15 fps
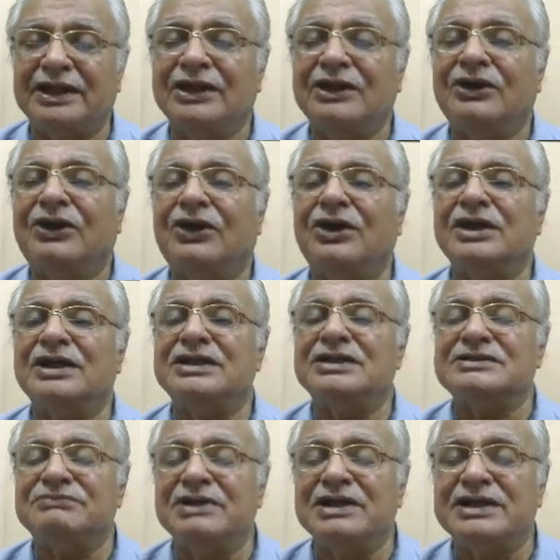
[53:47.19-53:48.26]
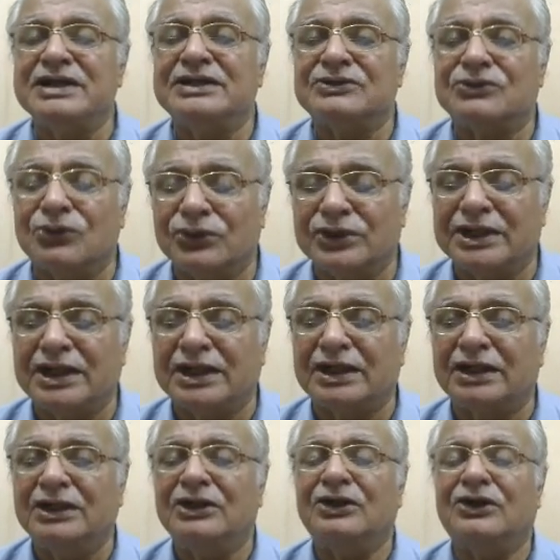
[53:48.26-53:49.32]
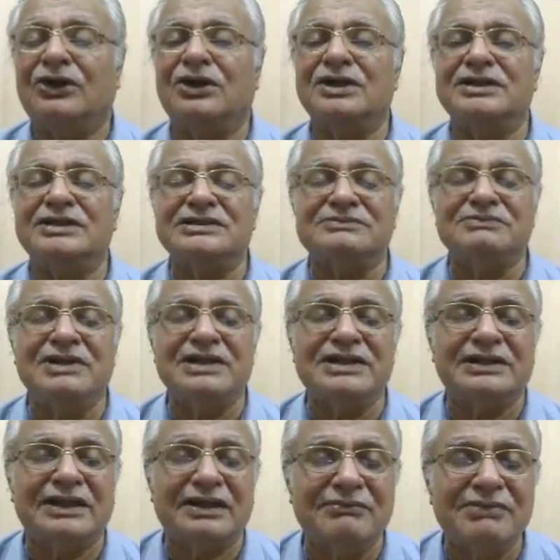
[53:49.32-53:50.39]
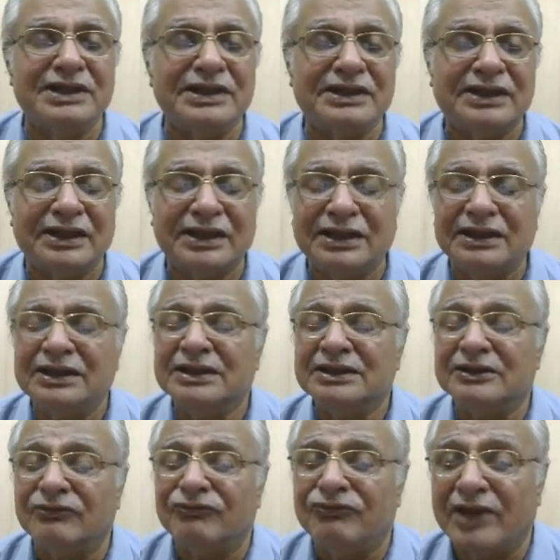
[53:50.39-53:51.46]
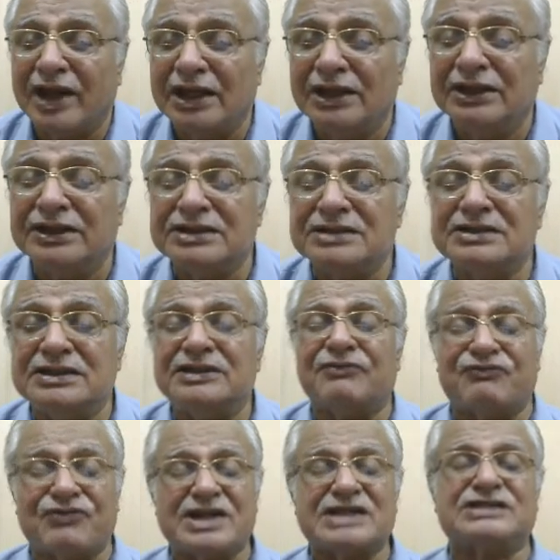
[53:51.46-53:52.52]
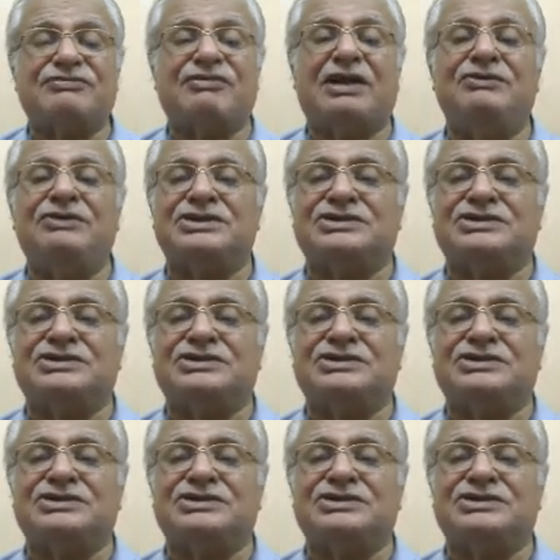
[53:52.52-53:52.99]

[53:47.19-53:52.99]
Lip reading: or it is built in Korea, or it is built in America, the value it affects valuation.